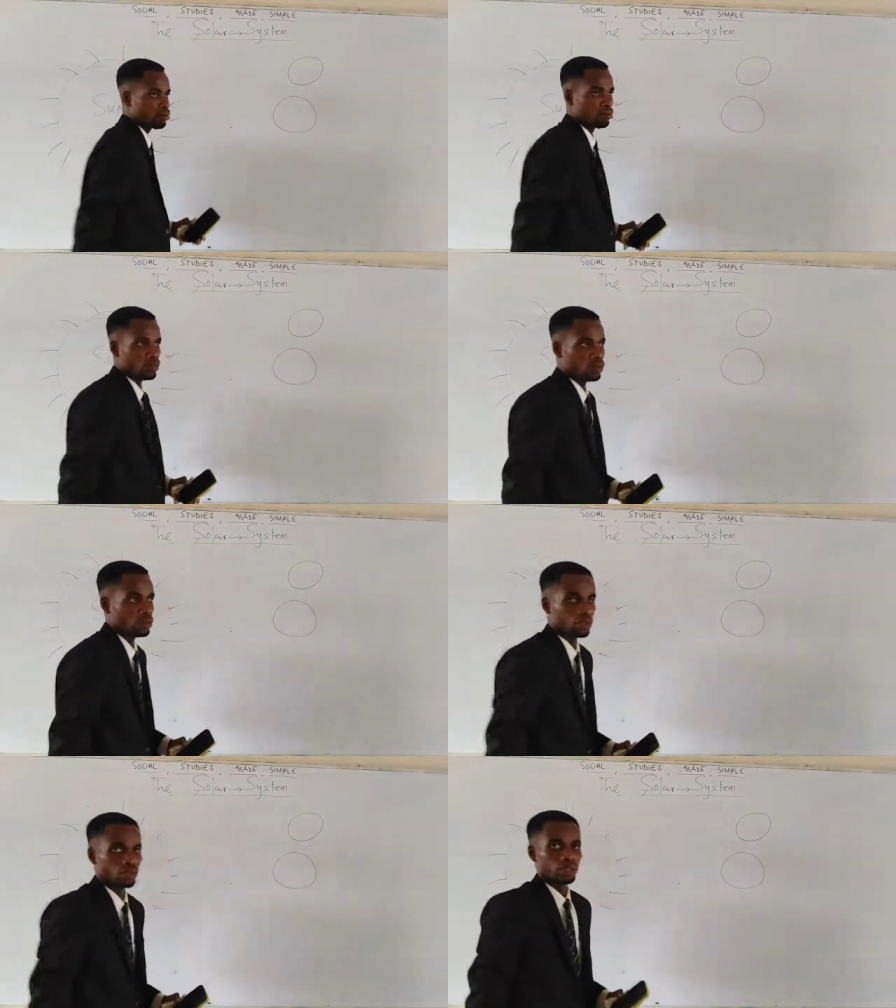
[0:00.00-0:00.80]

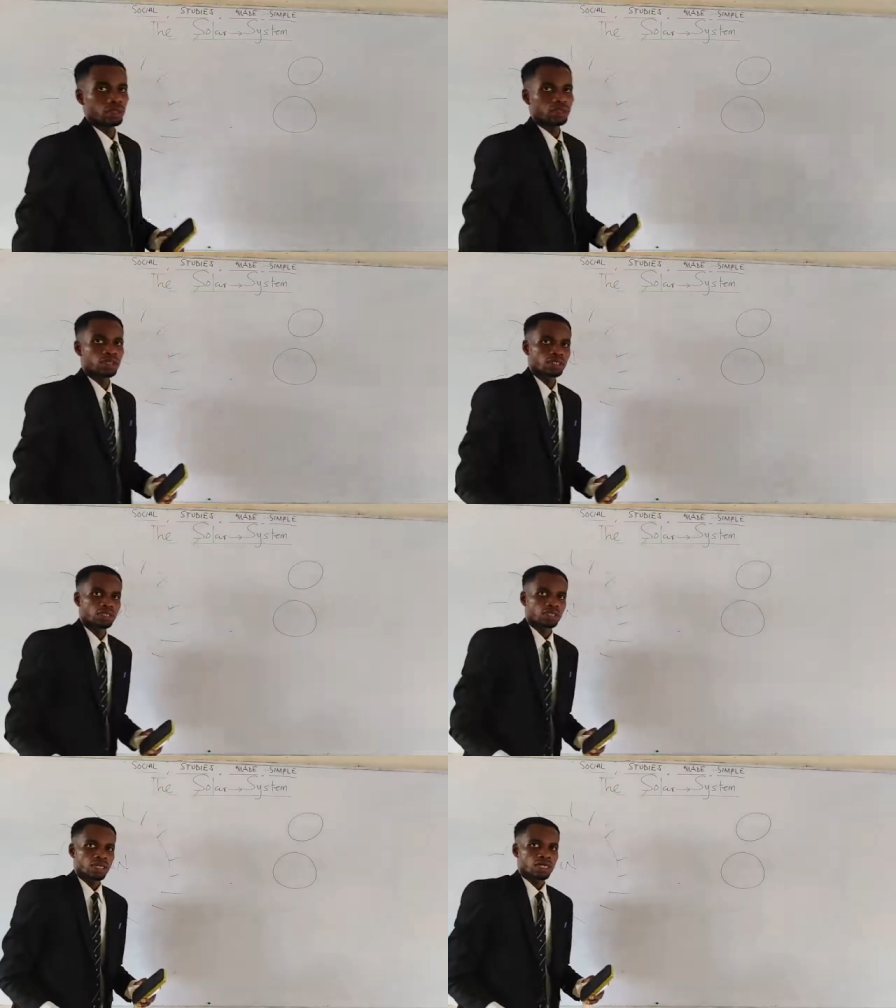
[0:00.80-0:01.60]
moon,
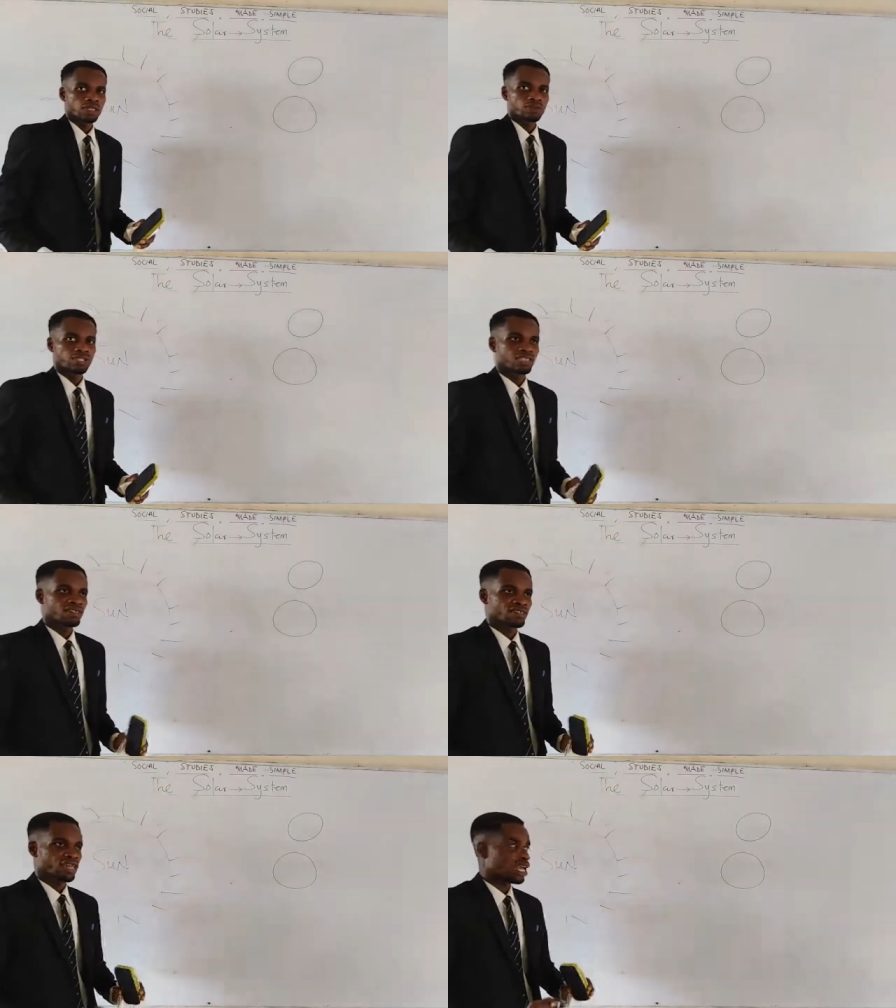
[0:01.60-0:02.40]
which
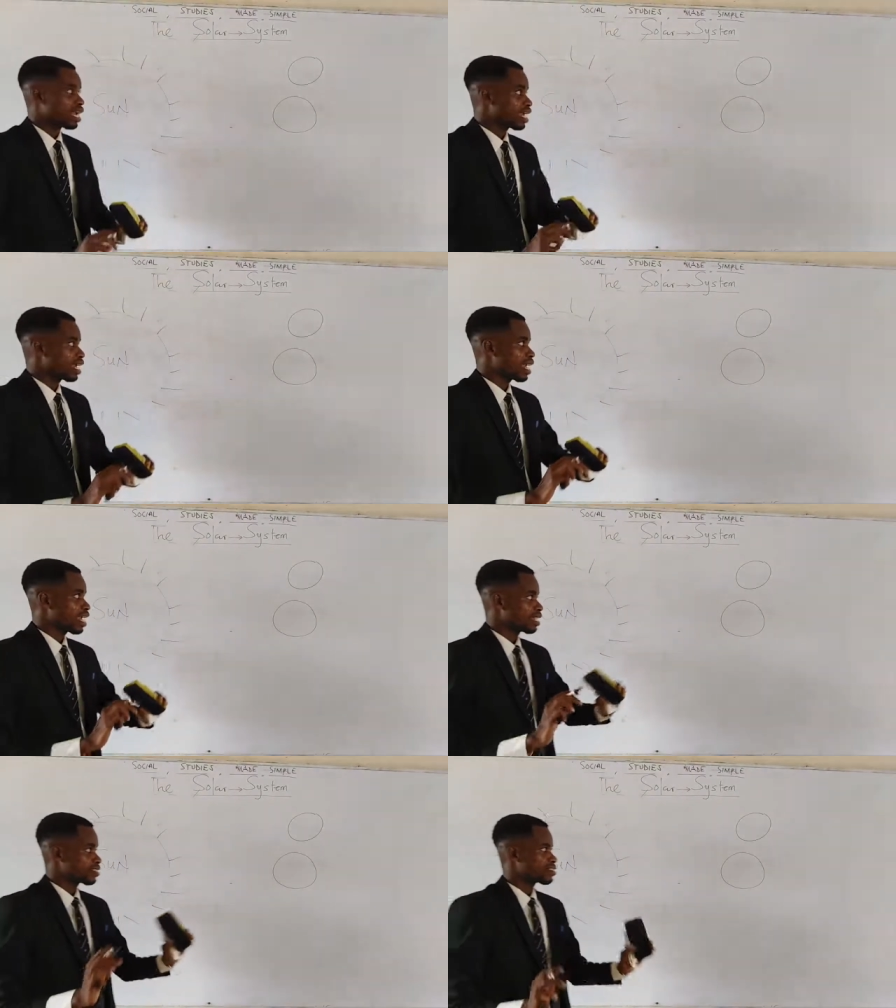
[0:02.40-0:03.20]
is
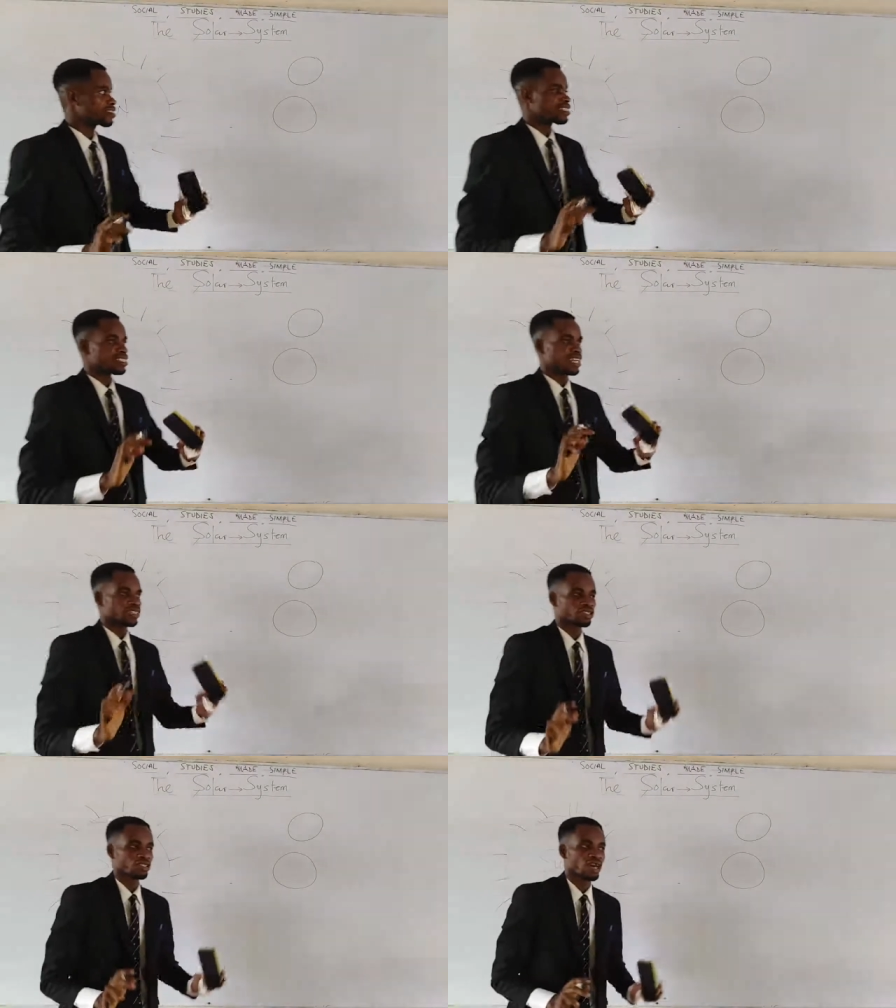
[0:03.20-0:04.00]
its
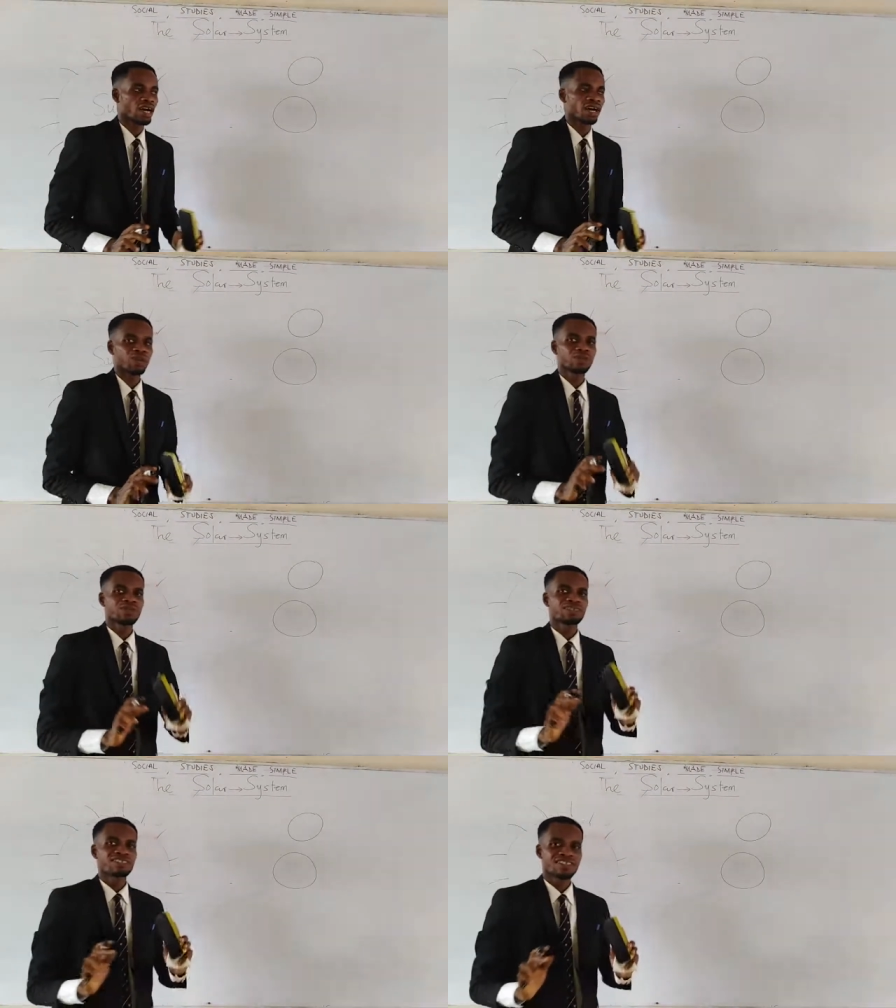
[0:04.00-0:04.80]
natural
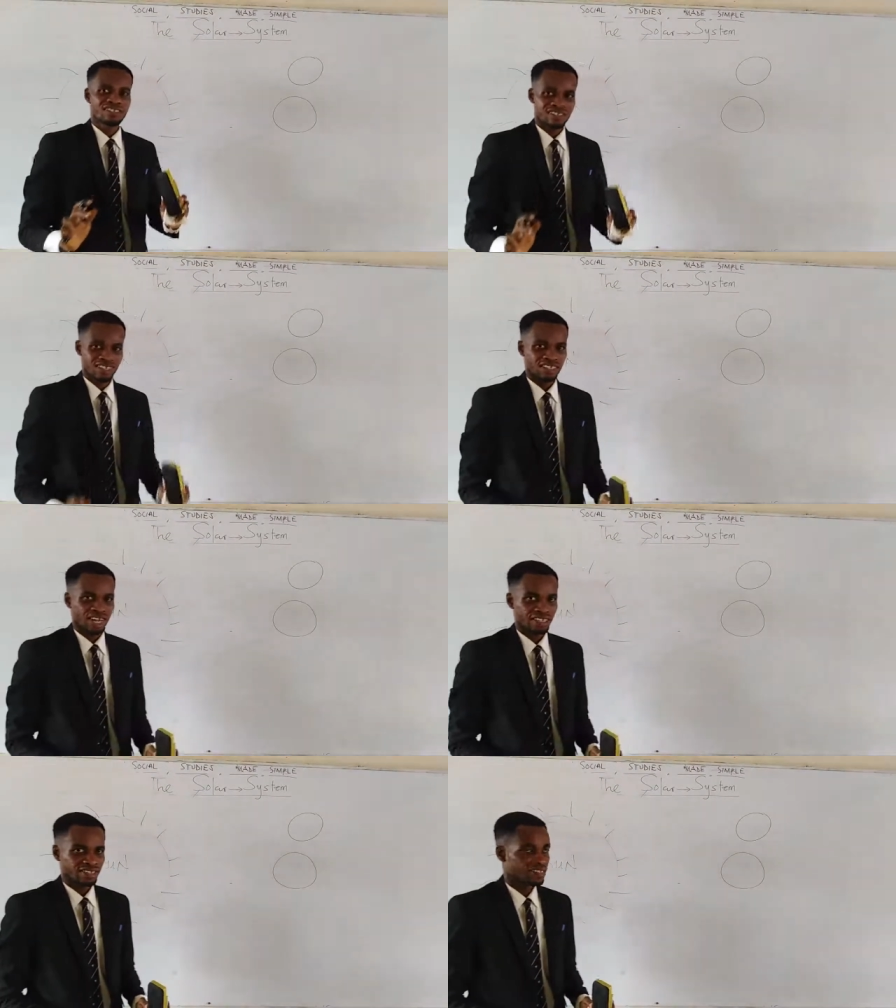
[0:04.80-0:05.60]

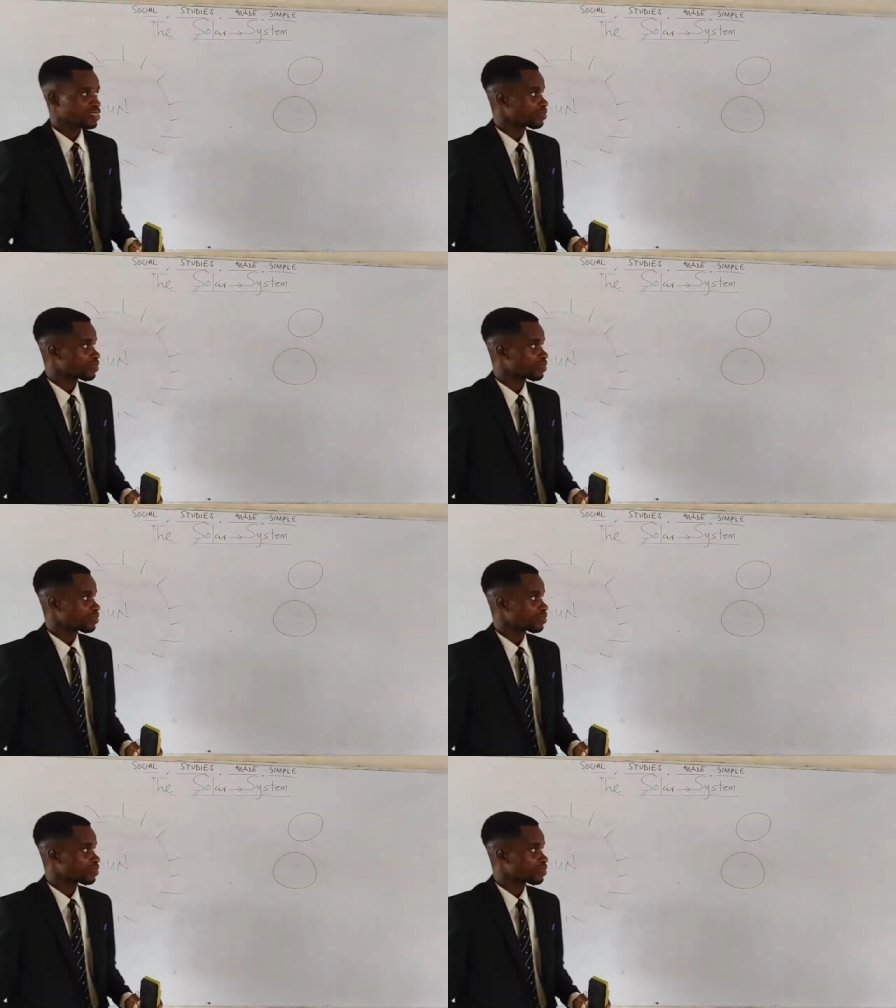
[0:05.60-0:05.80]
satellites.